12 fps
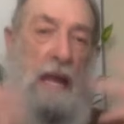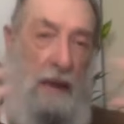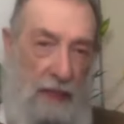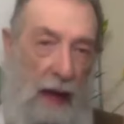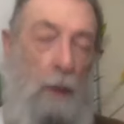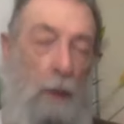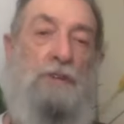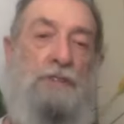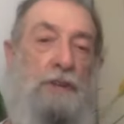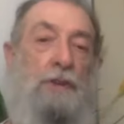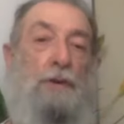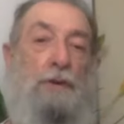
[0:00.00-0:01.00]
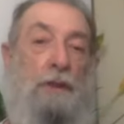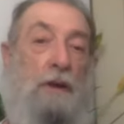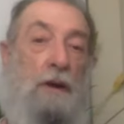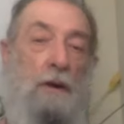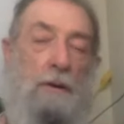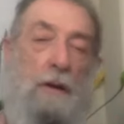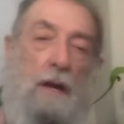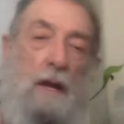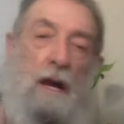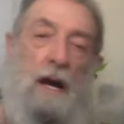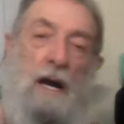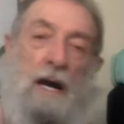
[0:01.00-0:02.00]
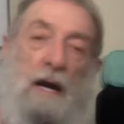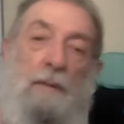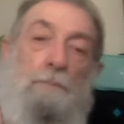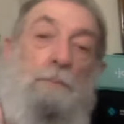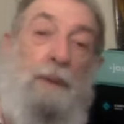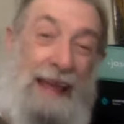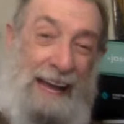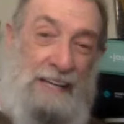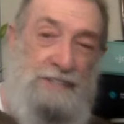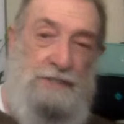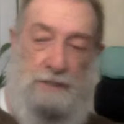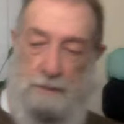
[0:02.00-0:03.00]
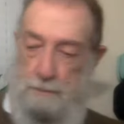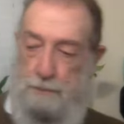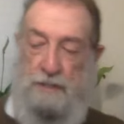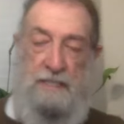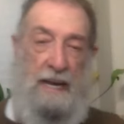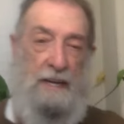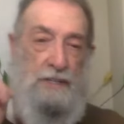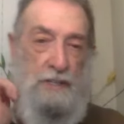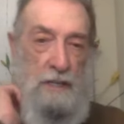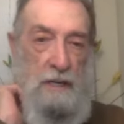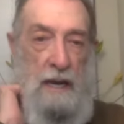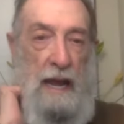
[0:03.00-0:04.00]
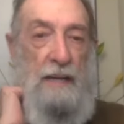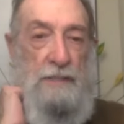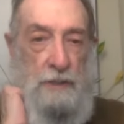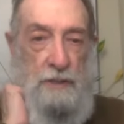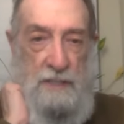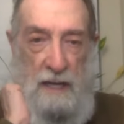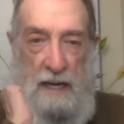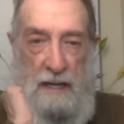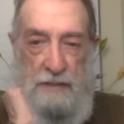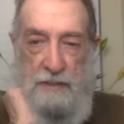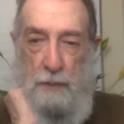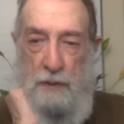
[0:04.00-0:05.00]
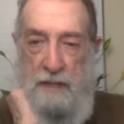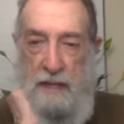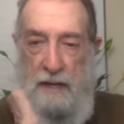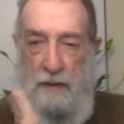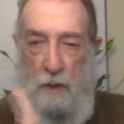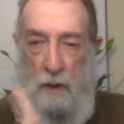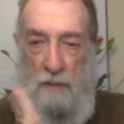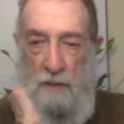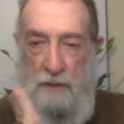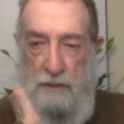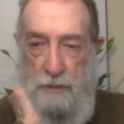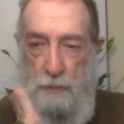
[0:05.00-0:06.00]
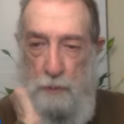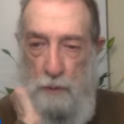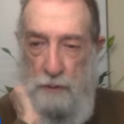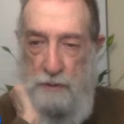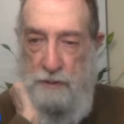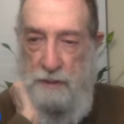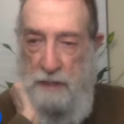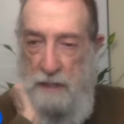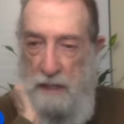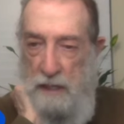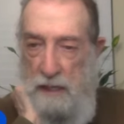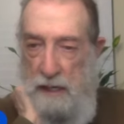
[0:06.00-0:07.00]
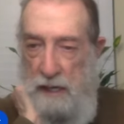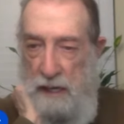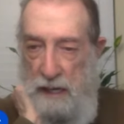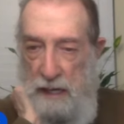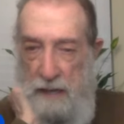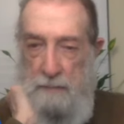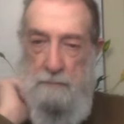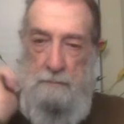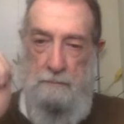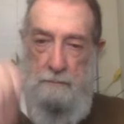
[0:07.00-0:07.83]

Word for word: And that was the nuclear uh, blast protection exercise that we did in all of our schools. Um,